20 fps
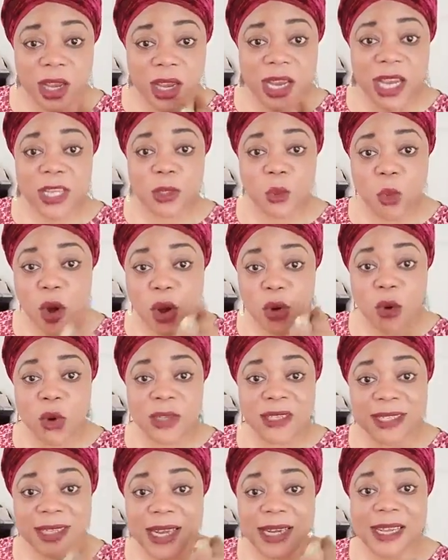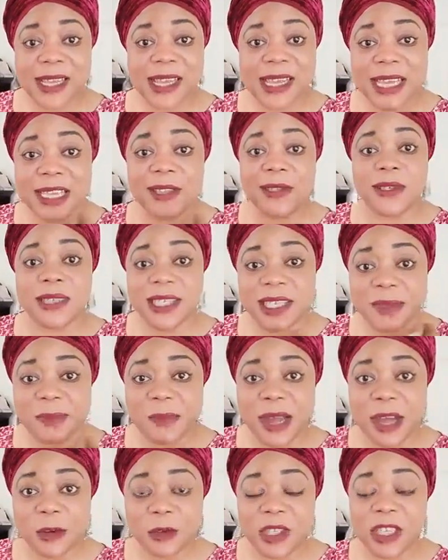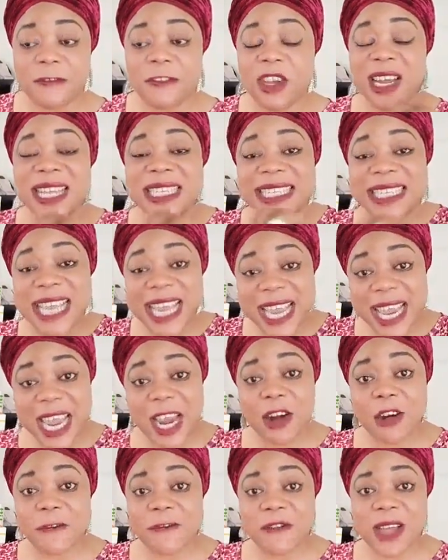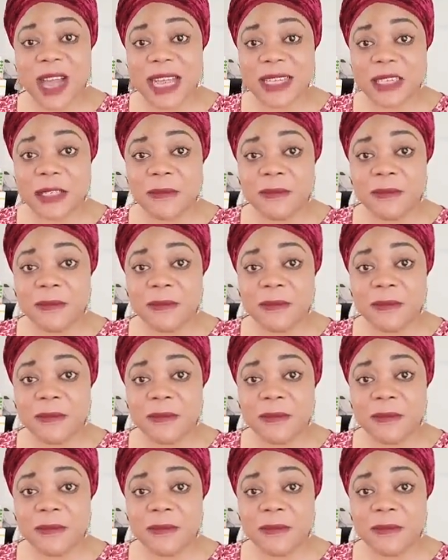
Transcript: is what goes into this mouth. If you can take care of that,